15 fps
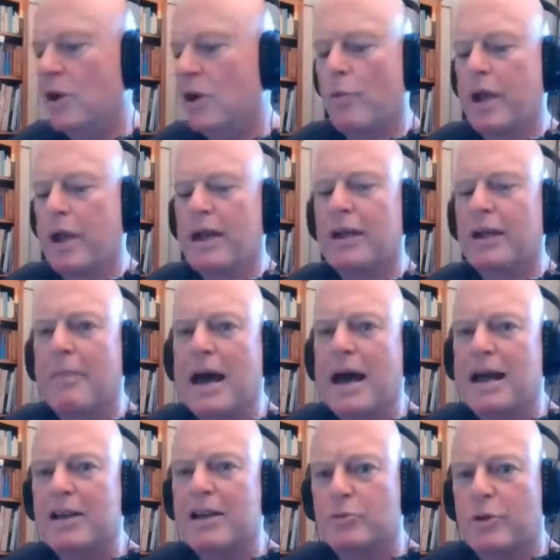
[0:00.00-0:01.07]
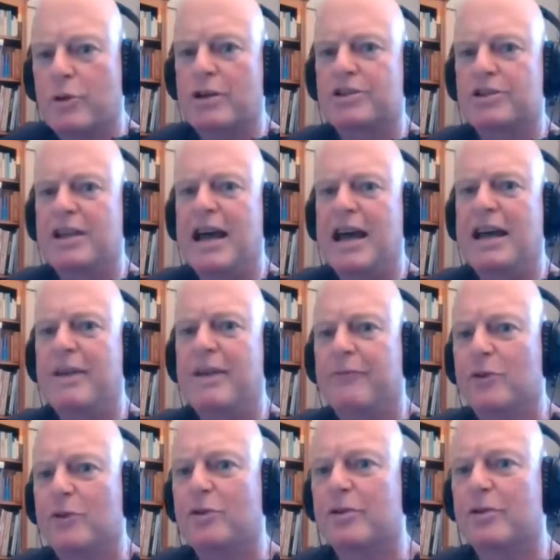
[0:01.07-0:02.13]
Well, I might as well sign up
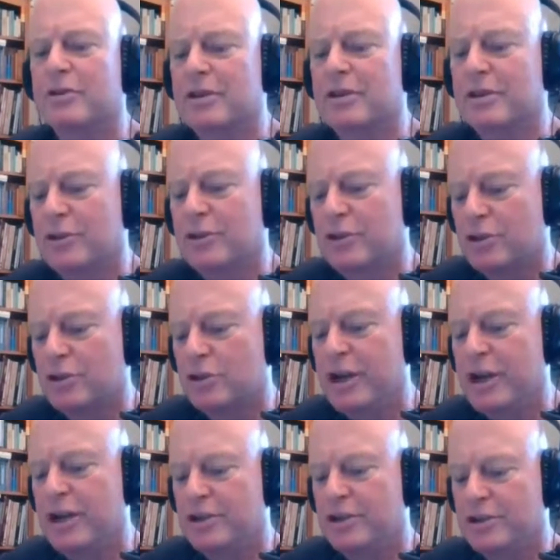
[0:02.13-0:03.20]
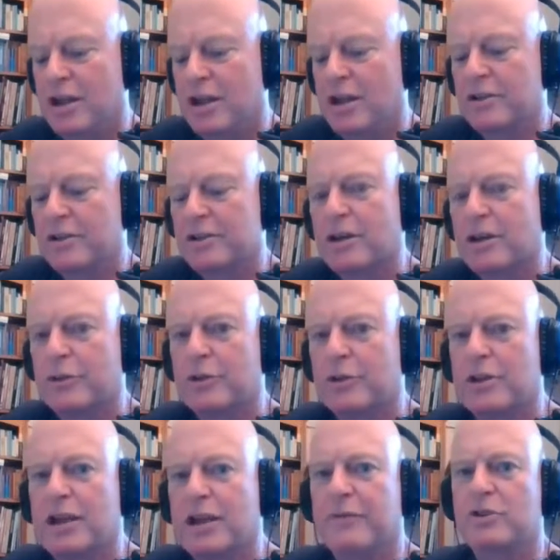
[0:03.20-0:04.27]
for another stretch. There's
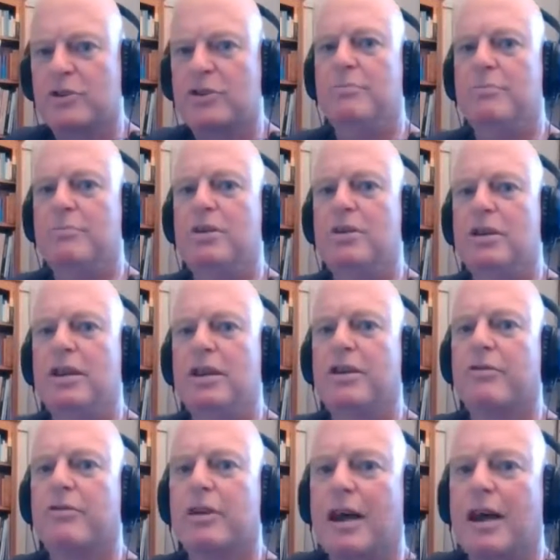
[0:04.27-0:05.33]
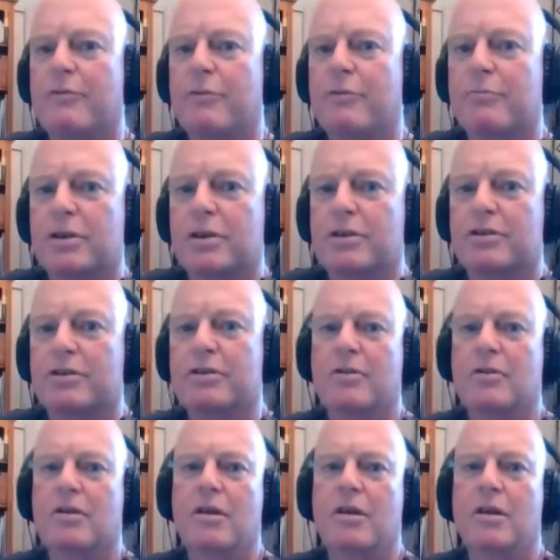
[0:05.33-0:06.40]
nothing left to keep me here in life, bitch.
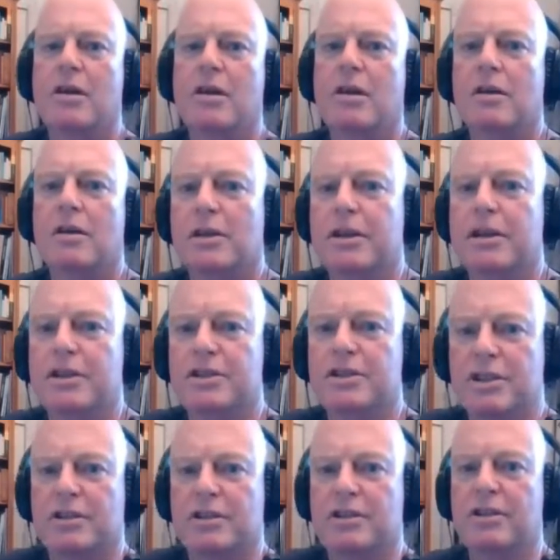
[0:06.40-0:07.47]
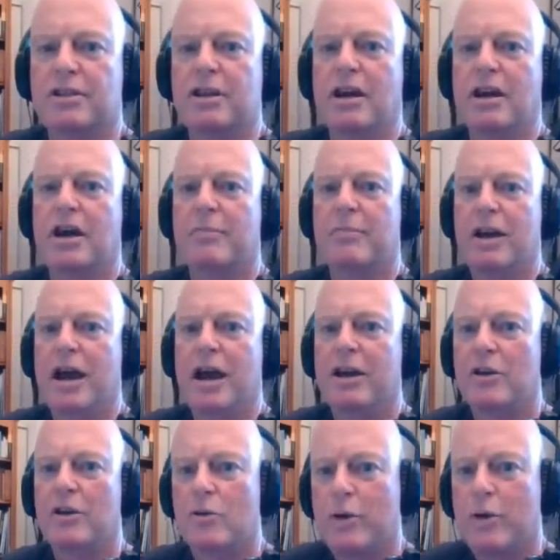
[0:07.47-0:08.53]
At least in the army I
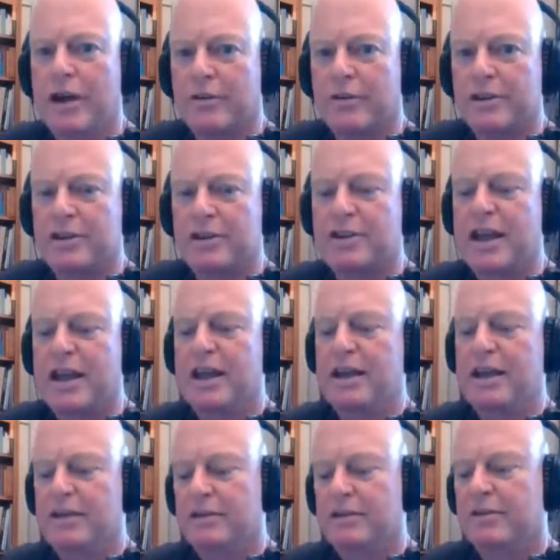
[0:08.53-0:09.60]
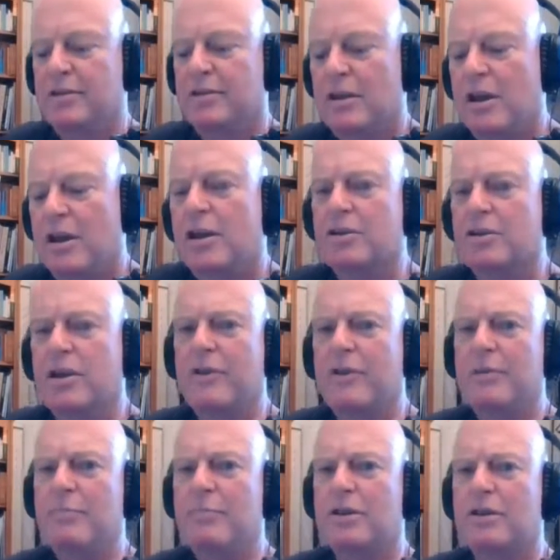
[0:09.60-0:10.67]
know where I stand,
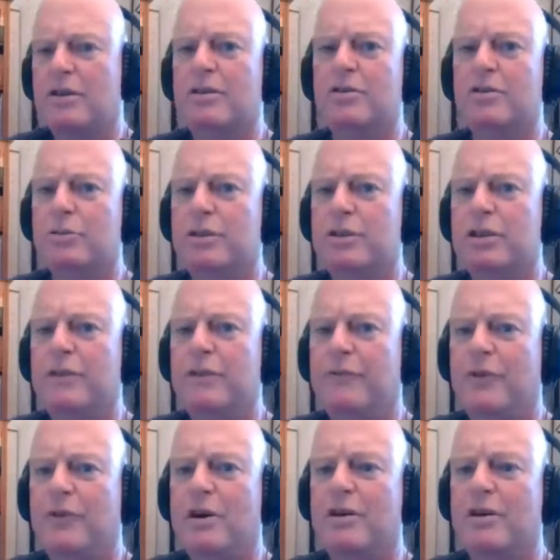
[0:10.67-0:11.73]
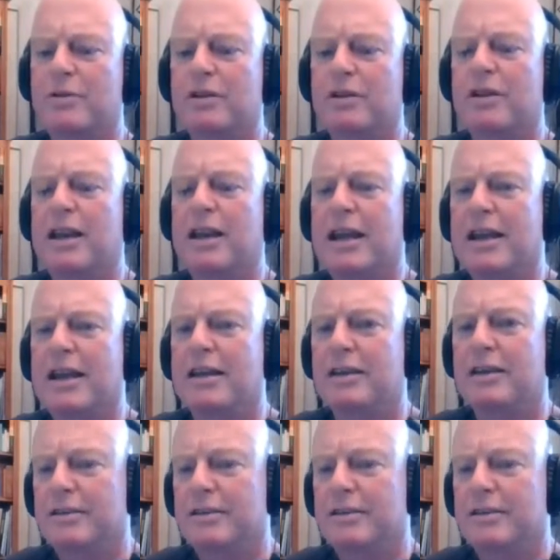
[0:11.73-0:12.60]
serving my country in a foreign land.